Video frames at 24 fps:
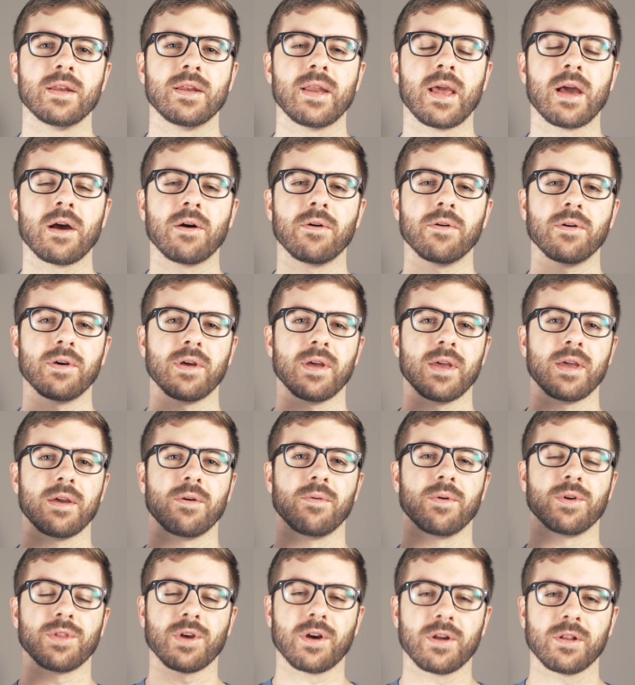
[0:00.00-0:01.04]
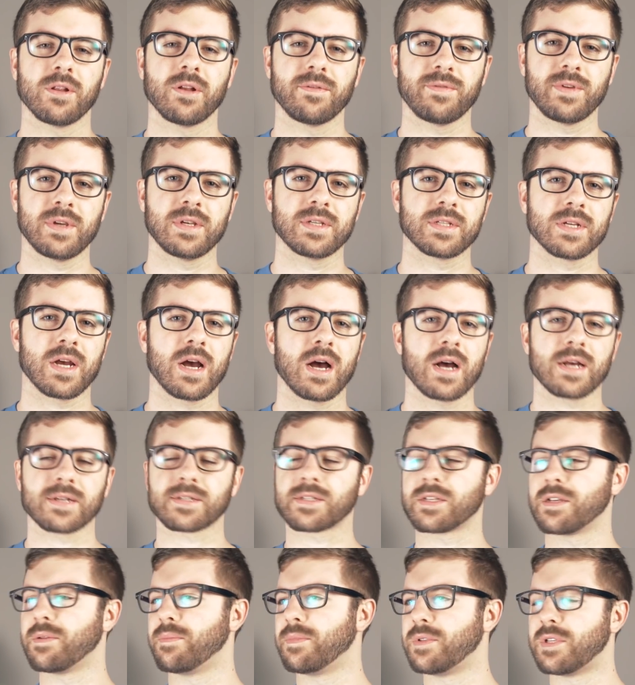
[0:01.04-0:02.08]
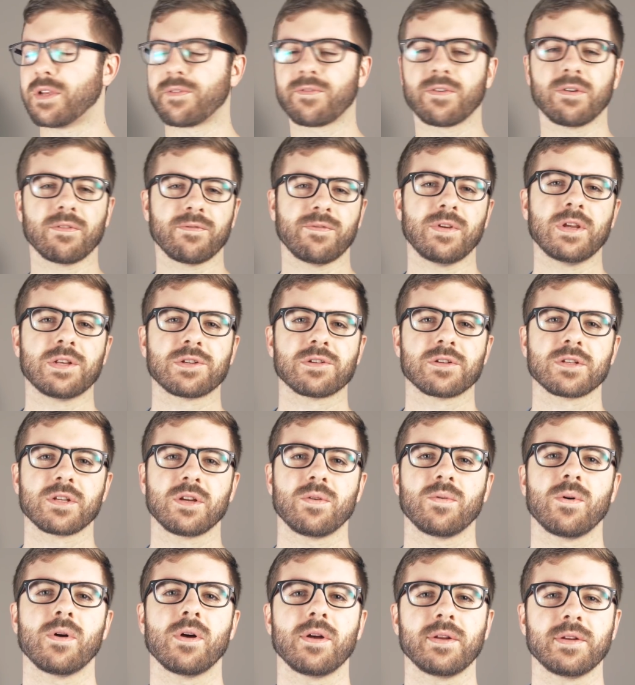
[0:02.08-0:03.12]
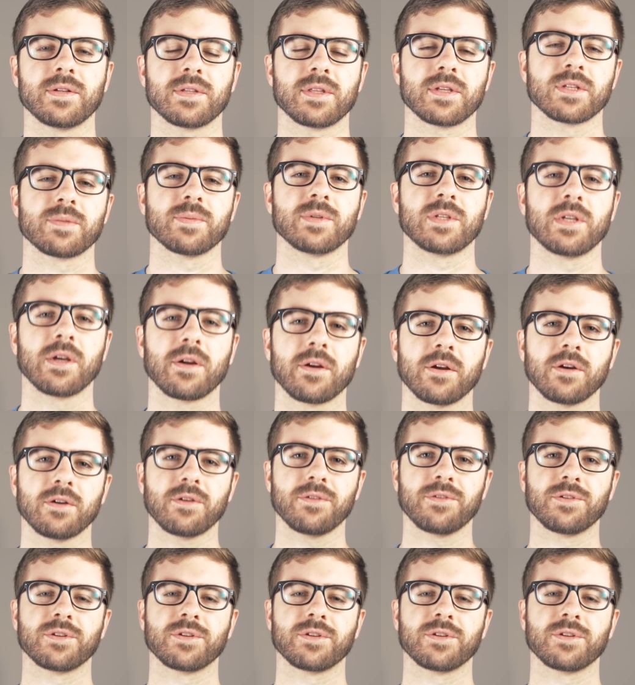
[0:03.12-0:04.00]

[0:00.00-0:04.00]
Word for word: Now, with all of these awesome different features and qualities of this material,